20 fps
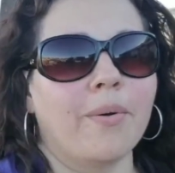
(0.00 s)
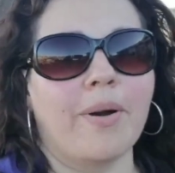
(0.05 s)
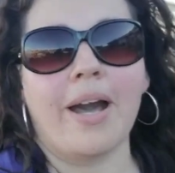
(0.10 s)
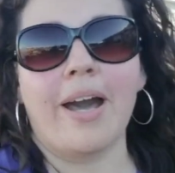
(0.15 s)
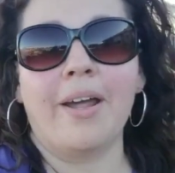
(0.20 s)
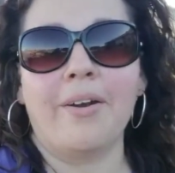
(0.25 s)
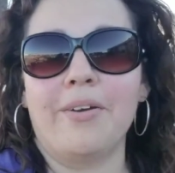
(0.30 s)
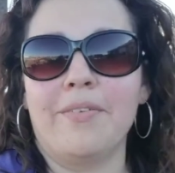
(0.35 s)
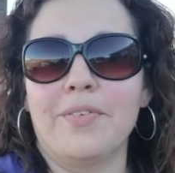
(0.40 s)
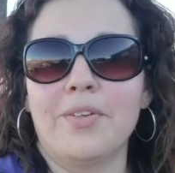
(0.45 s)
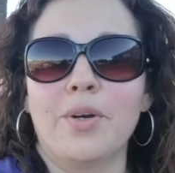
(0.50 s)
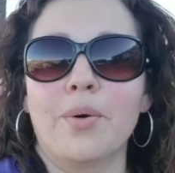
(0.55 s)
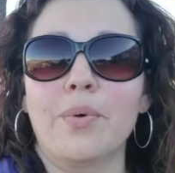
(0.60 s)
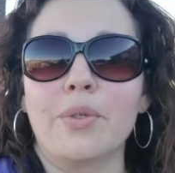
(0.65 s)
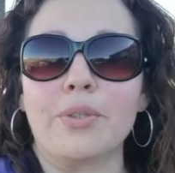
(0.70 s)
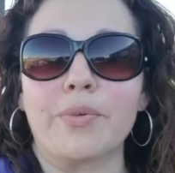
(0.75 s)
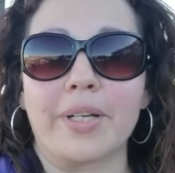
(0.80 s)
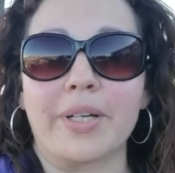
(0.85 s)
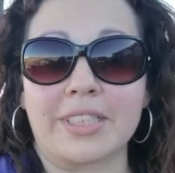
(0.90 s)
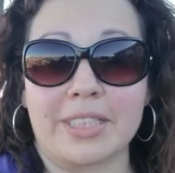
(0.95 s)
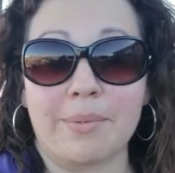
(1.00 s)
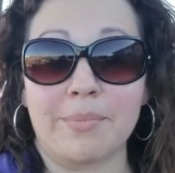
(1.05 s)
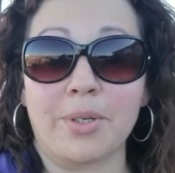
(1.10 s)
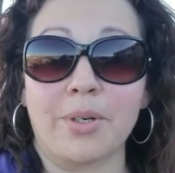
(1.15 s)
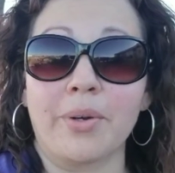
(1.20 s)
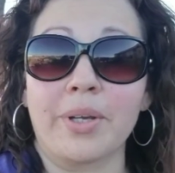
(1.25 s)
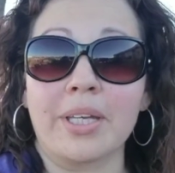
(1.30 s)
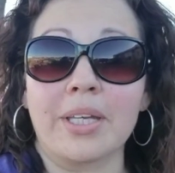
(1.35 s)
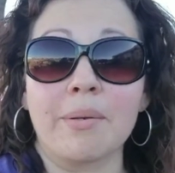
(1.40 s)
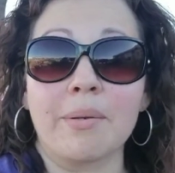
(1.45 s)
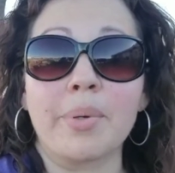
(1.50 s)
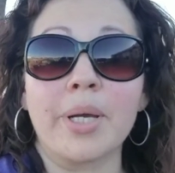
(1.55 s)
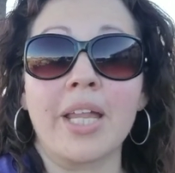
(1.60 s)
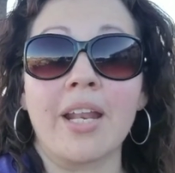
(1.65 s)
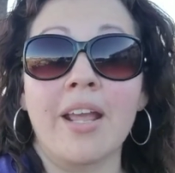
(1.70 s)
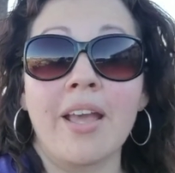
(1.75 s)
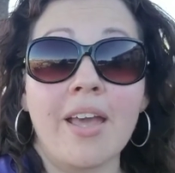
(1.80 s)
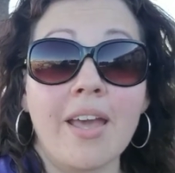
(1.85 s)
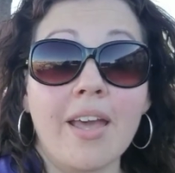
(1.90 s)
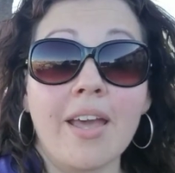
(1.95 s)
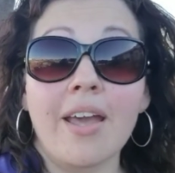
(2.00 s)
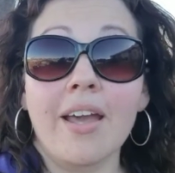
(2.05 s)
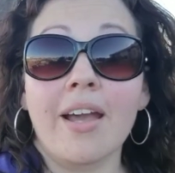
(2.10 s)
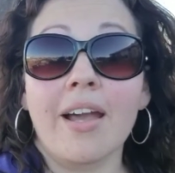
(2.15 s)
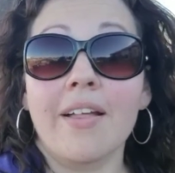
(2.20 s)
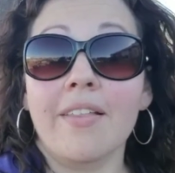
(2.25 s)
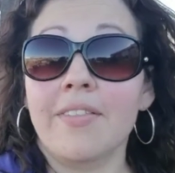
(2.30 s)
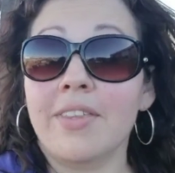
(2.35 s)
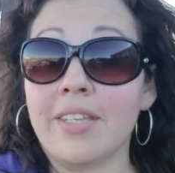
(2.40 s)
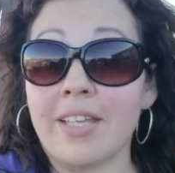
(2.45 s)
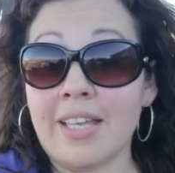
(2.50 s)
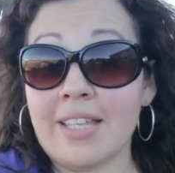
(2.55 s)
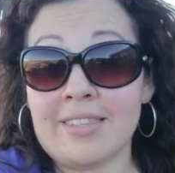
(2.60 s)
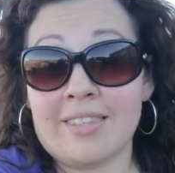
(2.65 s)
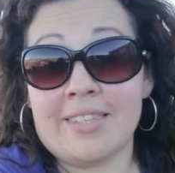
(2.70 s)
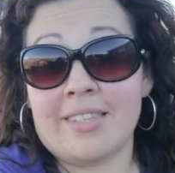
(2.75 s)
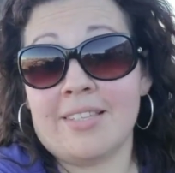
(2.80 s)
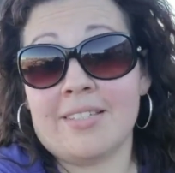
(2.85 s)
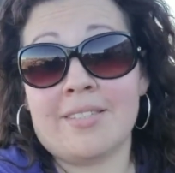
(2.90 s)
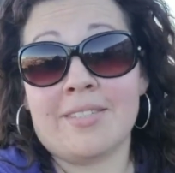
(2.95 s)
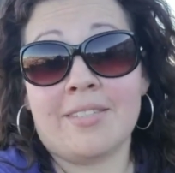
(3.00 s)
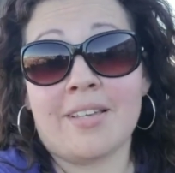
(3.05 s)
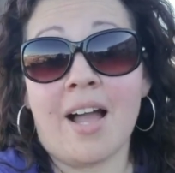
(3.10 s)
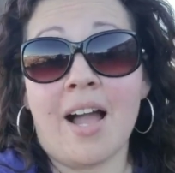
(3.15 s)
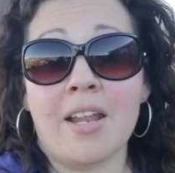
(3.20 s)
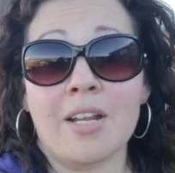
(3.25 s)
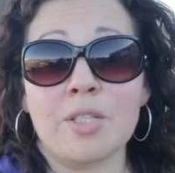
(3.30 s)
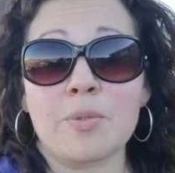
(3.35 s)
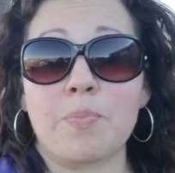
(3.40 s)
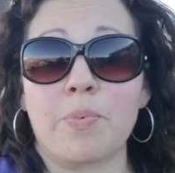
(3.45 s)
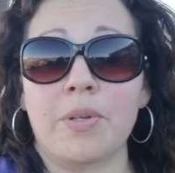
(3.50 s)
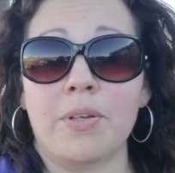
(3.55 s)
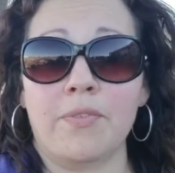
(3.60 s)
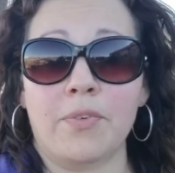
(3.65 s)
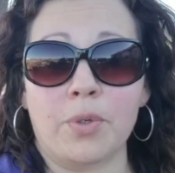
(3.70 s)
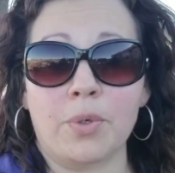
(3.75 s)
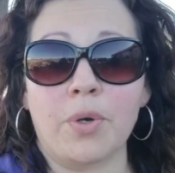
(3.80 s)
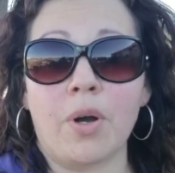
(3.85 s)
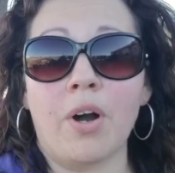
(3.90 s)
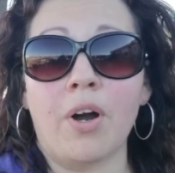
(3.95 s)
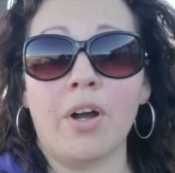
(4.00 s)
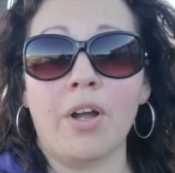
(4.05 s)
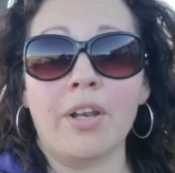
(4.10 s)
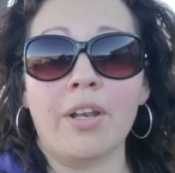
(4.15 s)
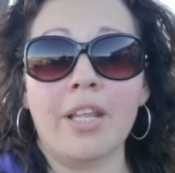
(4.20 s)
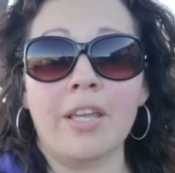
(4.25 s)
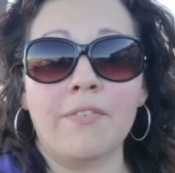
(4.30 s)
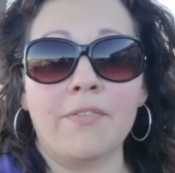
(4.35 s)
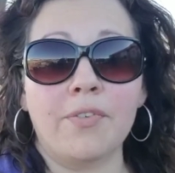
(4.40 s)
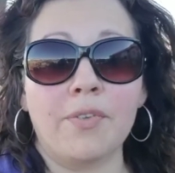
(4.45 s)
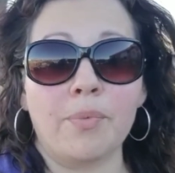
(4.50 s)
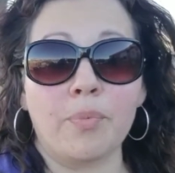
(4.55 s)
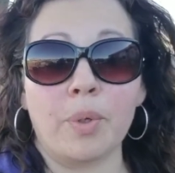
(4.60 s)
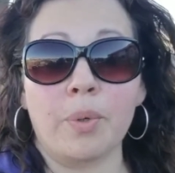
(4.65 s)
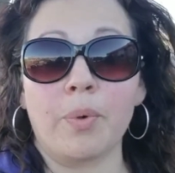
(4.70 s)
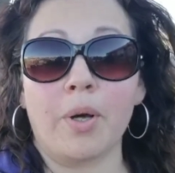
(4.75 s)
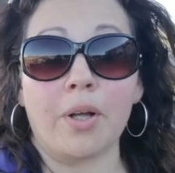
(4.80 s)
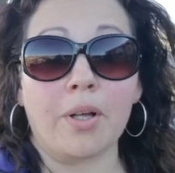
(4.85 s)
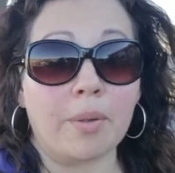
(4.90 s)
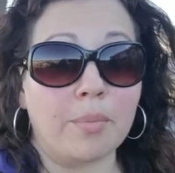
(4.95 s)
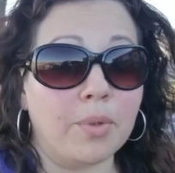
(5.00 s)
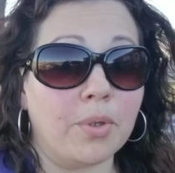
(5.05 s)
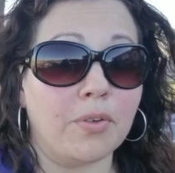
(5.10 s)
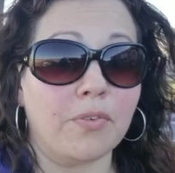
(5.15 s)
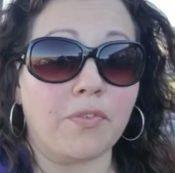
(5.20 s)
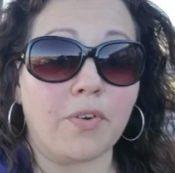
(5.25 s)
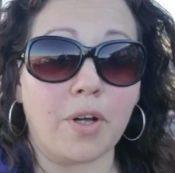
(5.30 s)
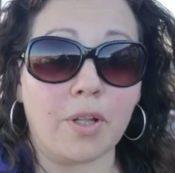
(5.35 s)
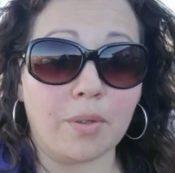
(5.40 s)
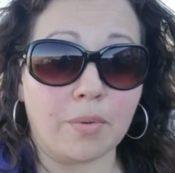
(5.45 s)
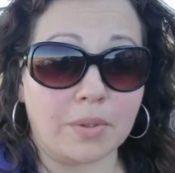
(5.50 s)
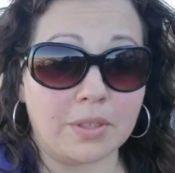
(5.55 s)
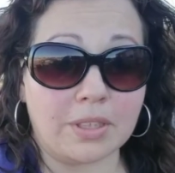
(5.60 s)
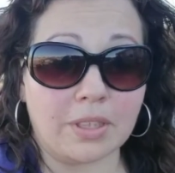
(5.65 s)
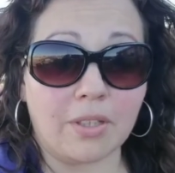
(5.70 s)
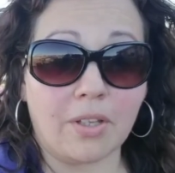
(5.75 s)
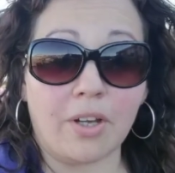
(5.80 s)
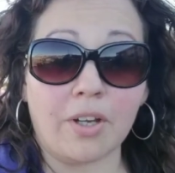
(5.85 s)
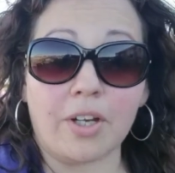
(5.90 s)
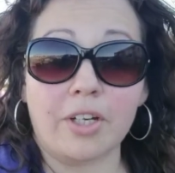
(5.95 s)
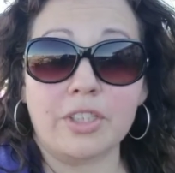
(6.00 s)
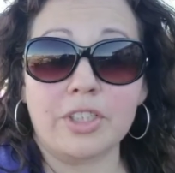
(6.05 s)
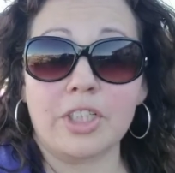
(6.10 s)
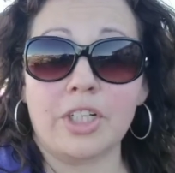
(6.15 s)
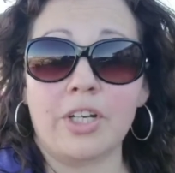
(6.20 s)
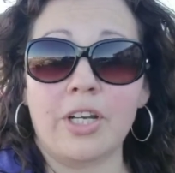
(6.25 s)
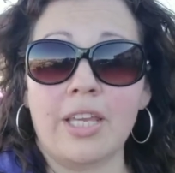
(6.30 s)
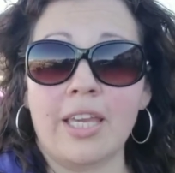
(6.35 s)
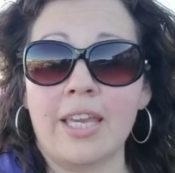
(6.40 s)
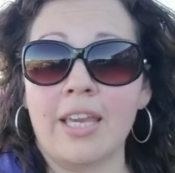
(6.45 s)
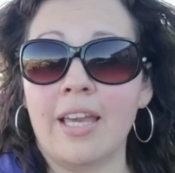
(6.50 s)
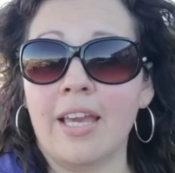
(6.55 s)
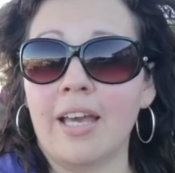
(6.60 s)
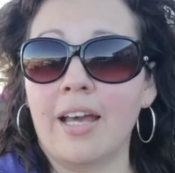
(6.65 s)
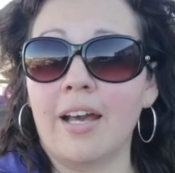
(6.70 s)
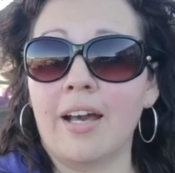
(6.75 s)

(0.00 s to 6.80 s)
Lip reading: I don't even know what direction I'm going in, but this is an honest preview on we welcome you to follow us along our journey.